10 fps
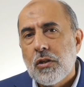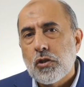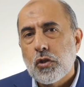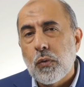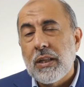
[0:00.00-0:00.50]

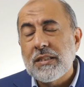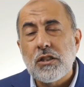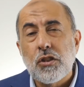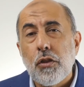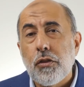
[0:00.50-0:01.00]
So this
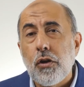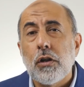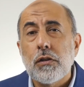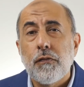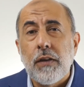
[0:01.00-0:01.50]
is the
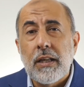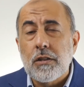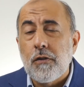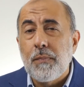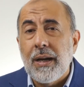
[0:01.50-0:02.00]
third phase
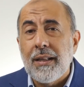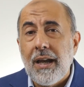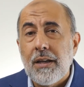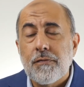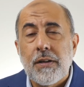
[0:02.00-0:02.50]
of my
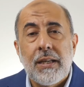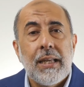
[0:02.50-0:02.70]
life,